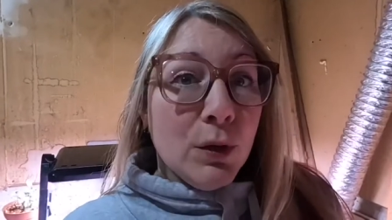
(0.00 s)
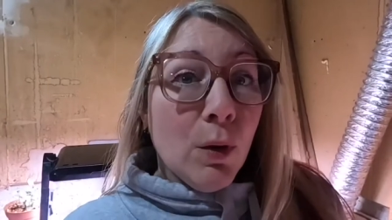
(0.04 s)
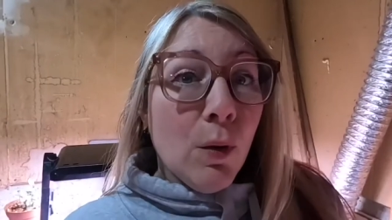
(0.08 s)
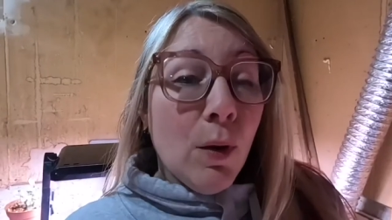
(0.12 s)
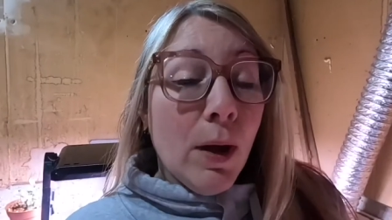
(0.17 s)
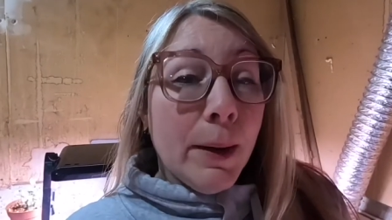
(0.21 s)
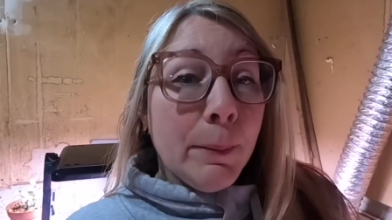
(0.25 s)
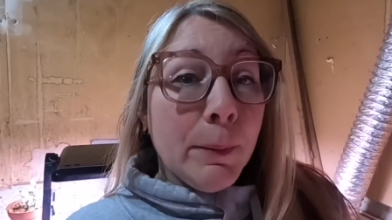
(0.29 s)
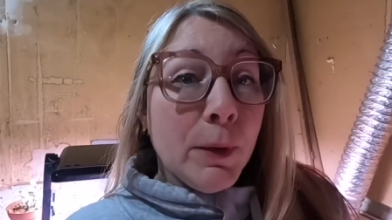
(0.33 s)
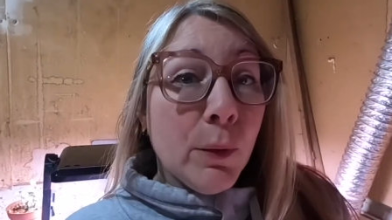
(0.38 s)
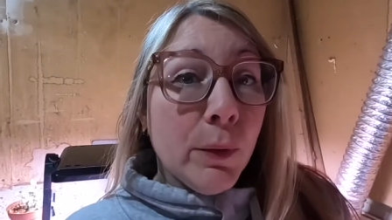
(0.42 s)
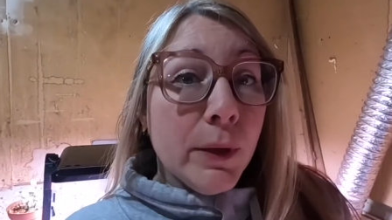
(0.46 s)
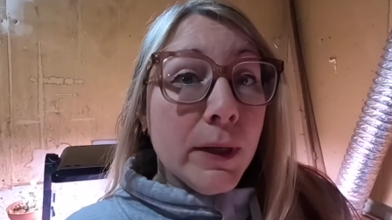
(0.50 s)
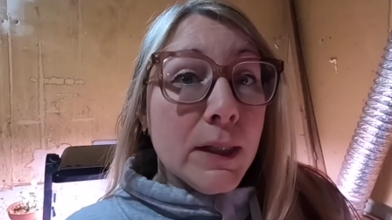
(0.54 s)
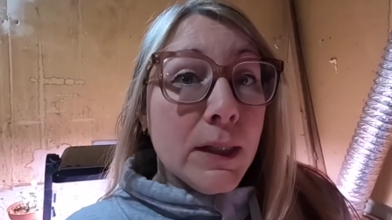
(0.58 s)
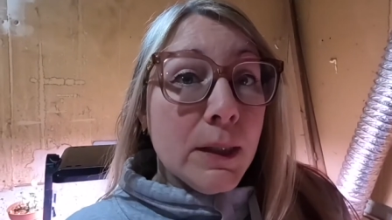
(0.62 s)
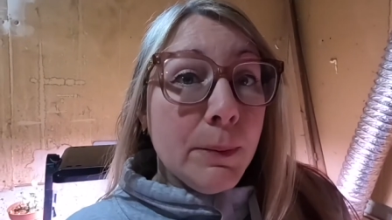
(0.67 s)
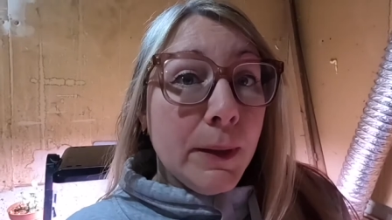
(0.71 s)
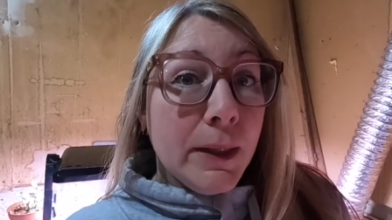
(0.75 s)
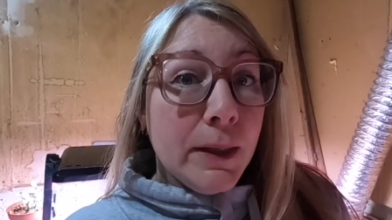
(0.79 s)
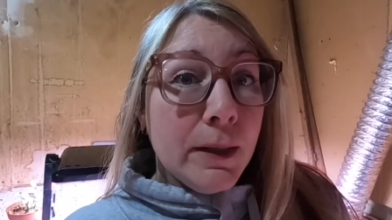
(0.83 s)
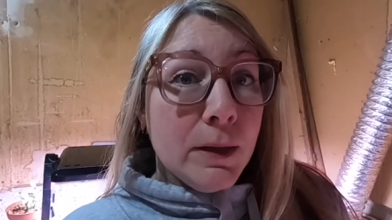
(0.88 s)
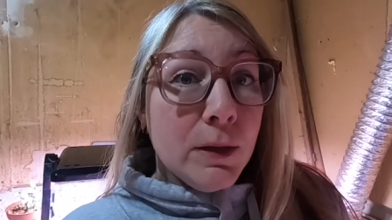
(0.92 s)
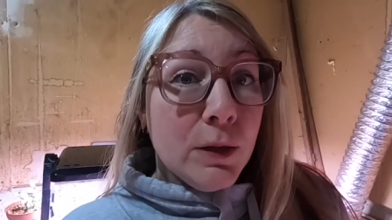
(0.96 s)
I'm going to
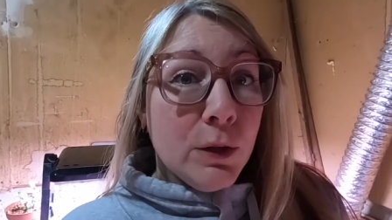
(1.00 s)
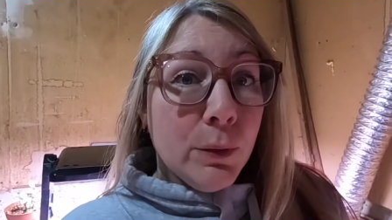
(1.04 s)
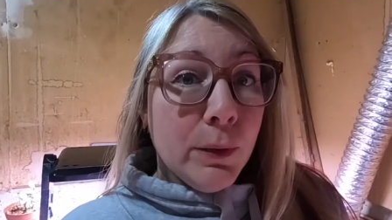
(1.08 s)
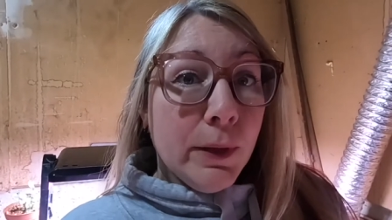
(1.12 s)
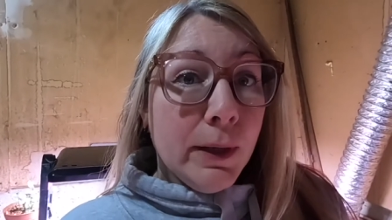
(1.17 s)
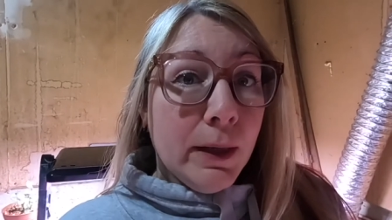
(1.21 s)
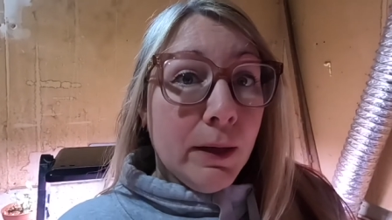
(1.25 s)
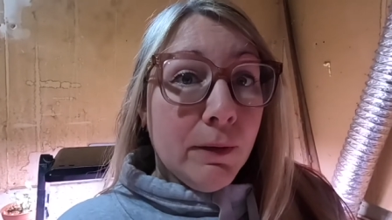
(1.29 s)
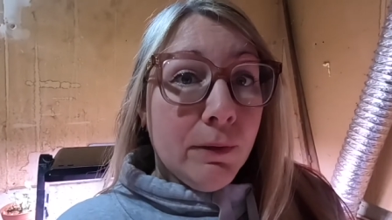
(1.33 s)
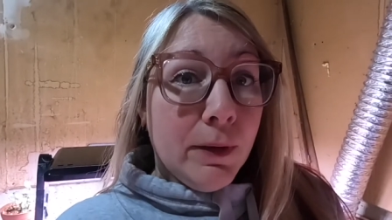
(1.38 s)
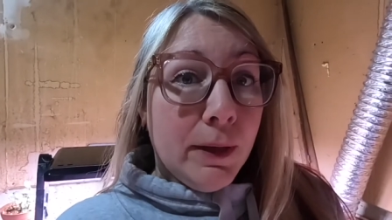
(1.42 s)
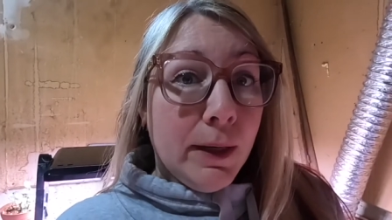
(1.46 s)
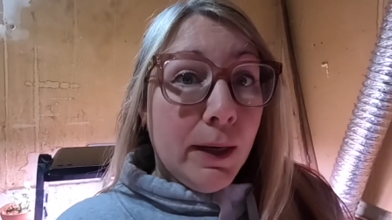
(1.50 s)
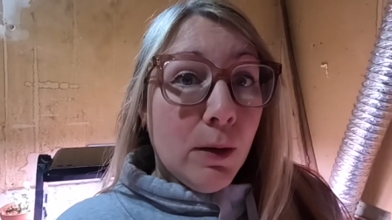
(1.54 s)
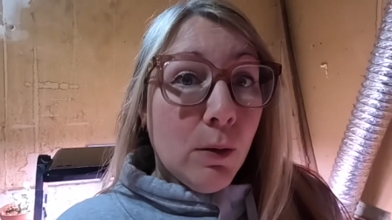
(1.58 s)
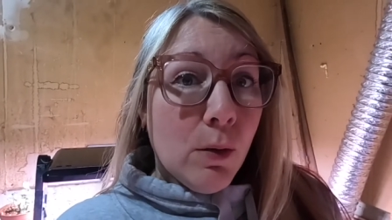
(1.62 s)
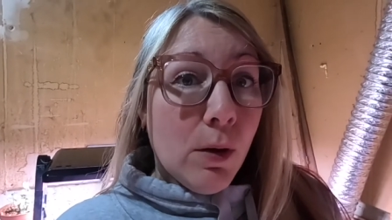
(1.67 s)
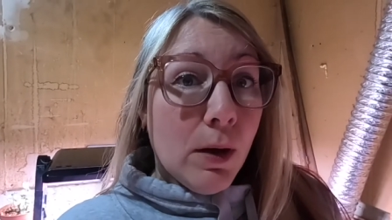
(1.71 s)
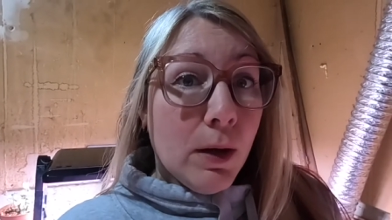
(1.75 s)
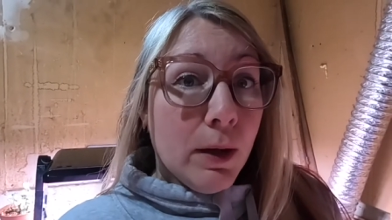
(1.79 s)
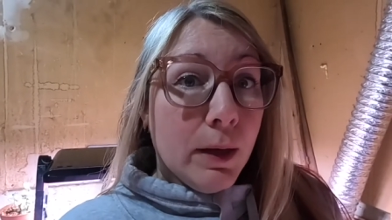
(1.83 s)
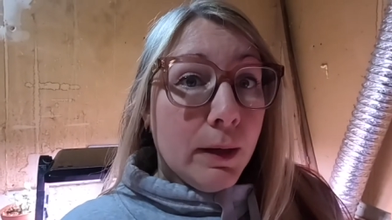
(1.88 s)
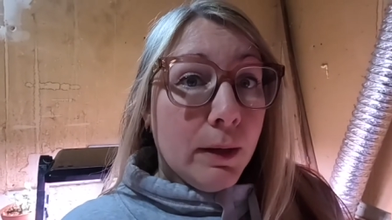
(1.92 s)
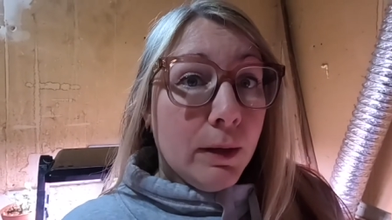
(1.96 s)
be doing a video
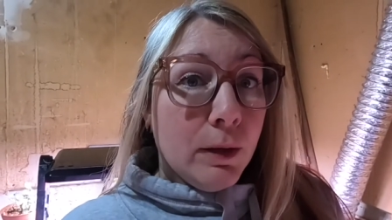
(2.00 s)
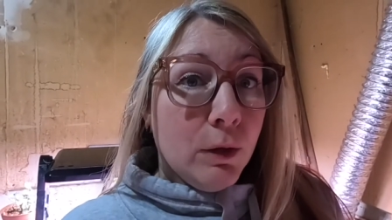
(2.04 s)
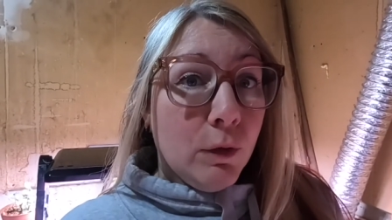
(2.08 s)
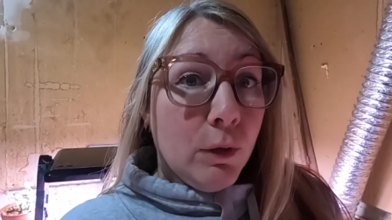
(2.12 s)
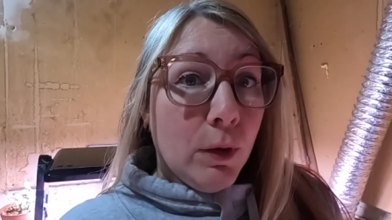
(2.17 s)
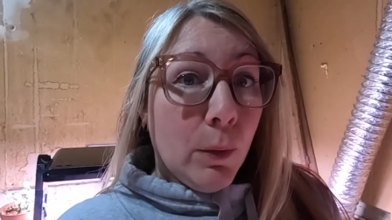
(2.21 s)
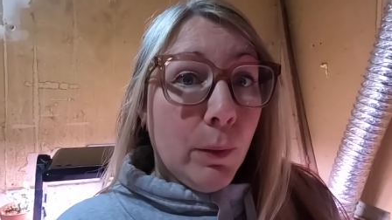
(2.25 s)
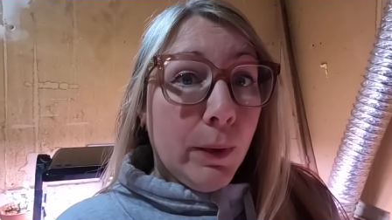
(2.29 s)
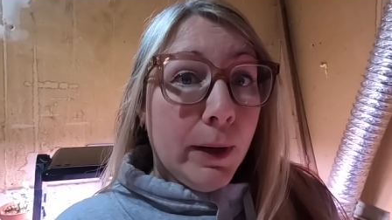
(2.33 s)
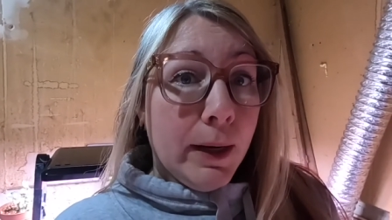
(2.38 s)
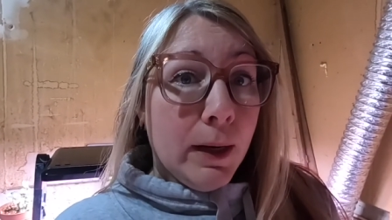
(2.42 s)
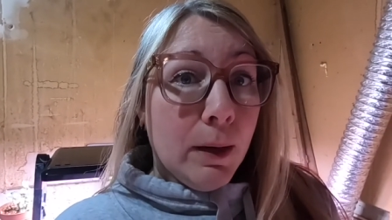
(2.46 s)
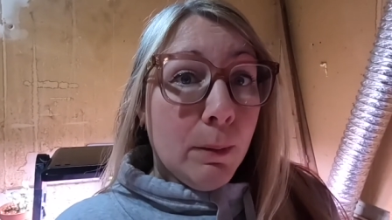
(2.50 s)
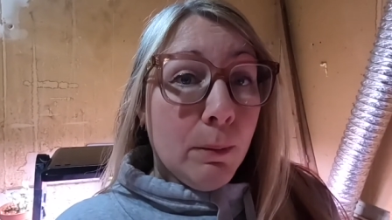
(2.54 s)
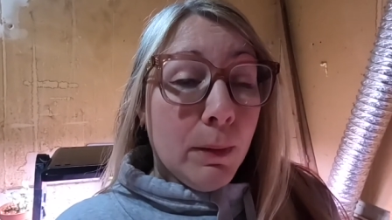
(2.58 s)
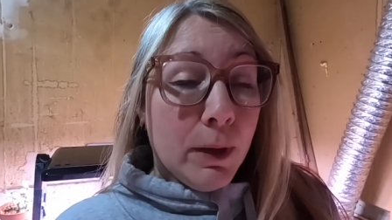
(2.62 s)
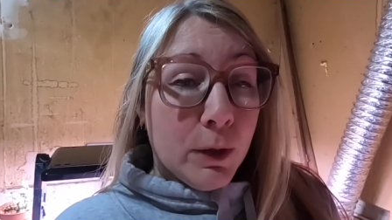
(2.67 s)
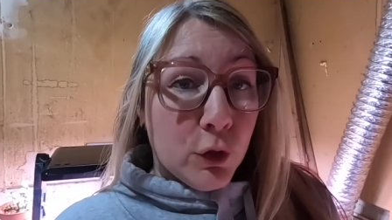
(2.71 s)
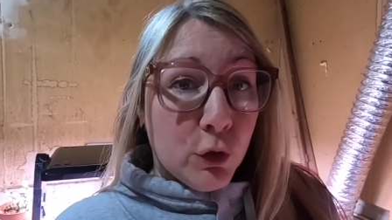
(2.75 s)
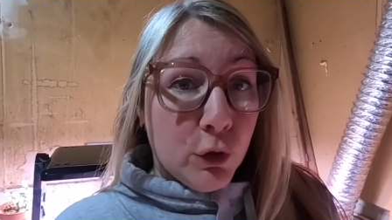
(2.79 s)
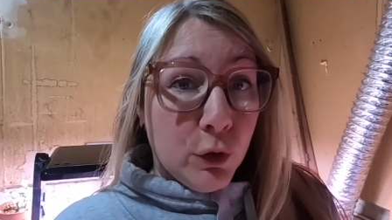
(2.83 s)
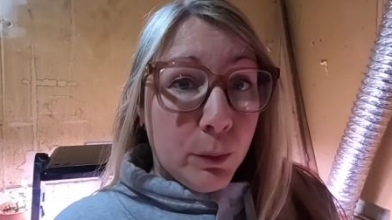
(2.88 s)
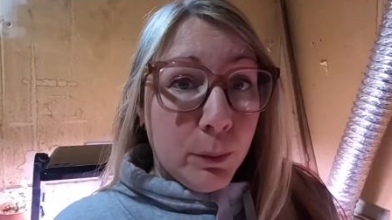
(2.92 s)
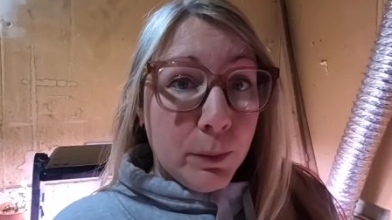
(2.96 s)
on growing
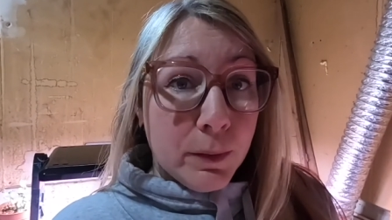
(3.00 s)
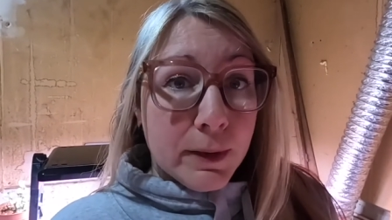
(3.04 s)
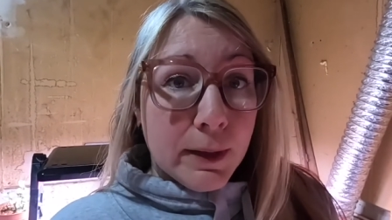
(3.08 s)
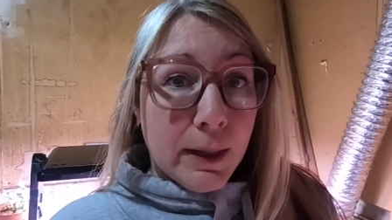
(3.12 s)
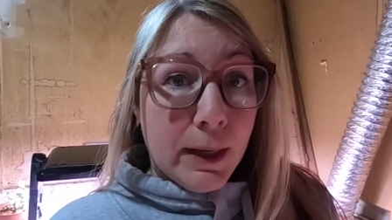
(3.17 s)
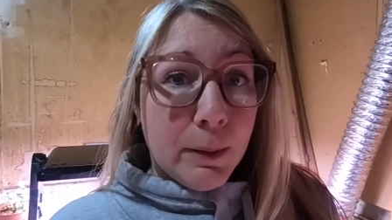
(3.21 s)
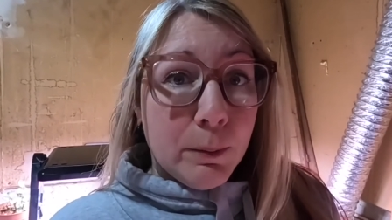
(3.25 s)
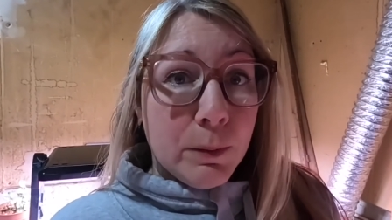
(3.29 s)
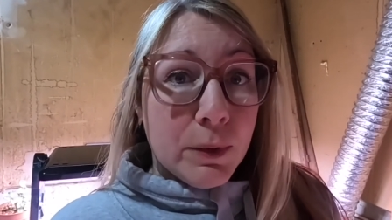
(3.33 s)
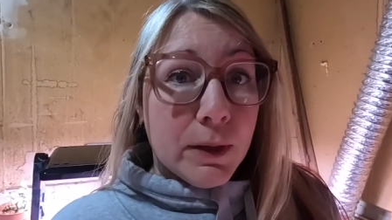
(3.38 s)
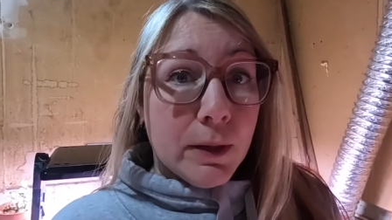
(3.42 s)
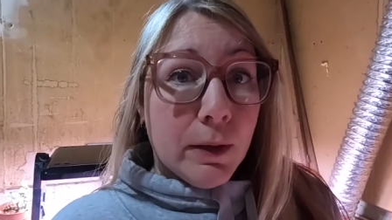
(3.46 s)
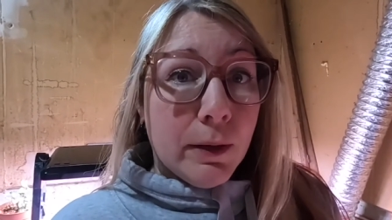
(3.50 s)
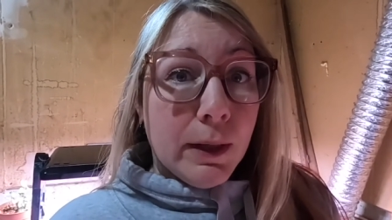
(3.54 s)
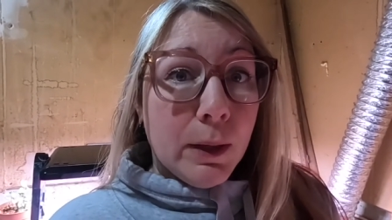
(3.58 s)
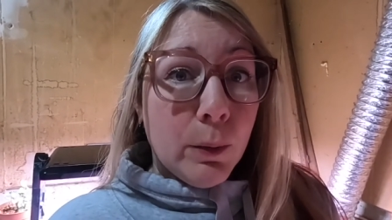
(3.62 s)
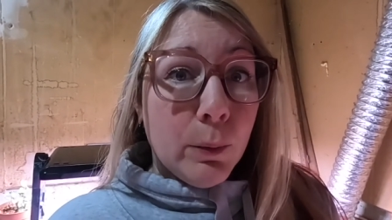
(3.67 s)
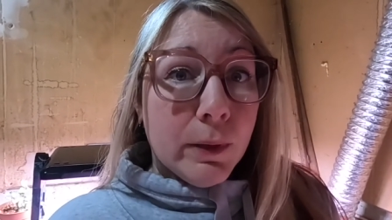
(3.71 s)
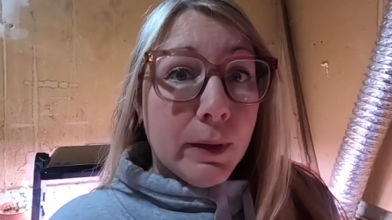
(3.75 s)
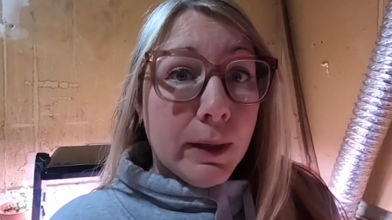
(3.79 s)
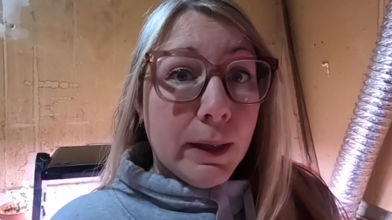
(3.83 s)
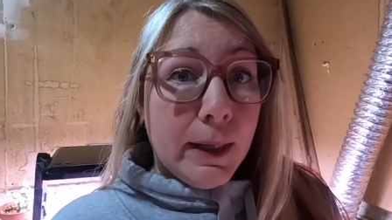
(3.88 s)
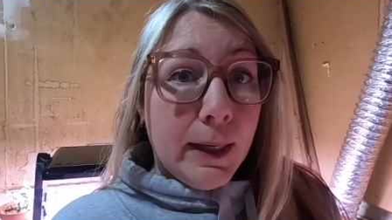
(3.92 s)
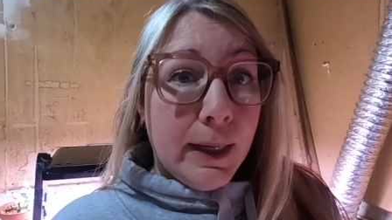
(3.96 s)
mushrooms. I'm starting
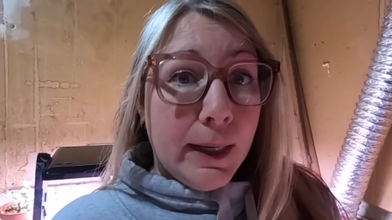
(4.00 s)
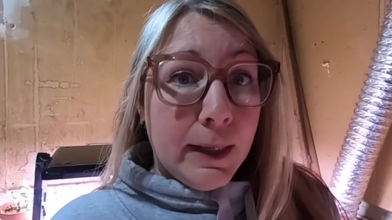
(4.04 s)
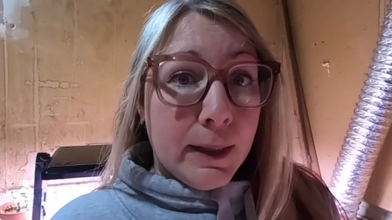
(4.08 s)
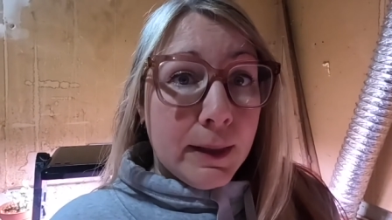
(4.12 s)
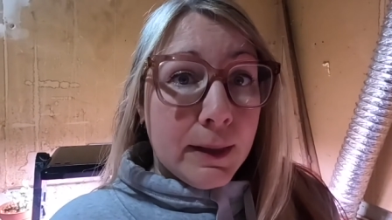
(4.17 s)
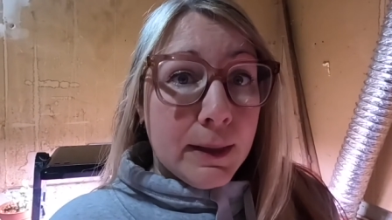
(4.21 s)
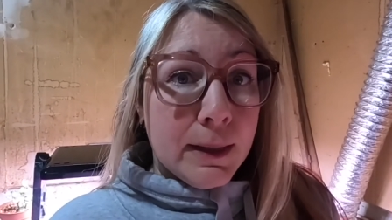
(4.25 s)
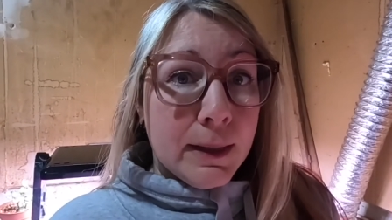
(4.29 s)
with a kit